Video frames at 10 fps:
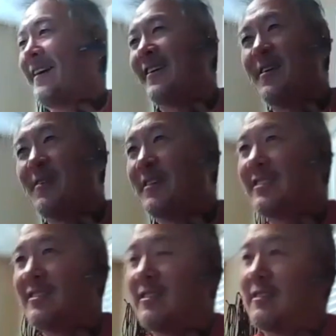
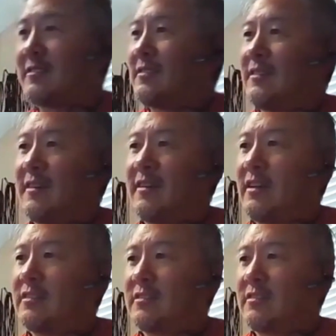it's just
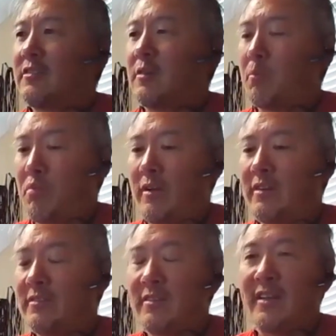it's such a
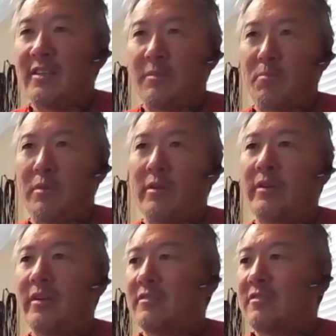pleasant
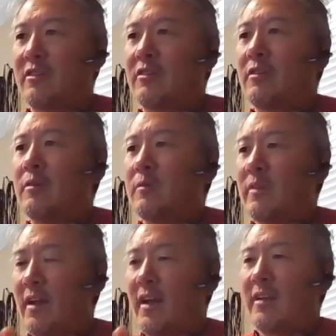experience to know
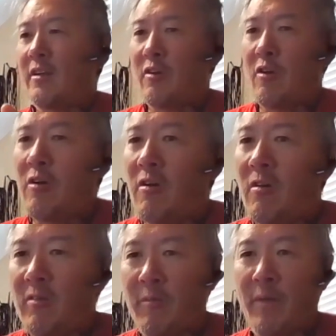that I can
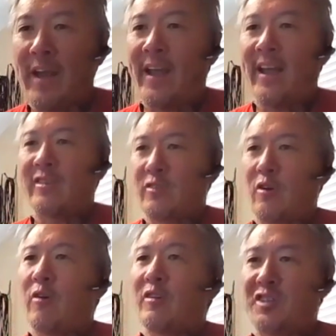call and my hands
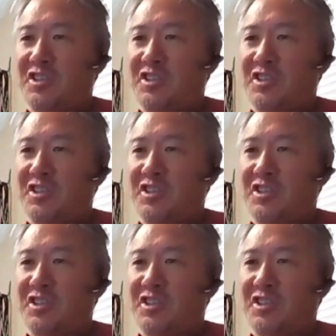aren't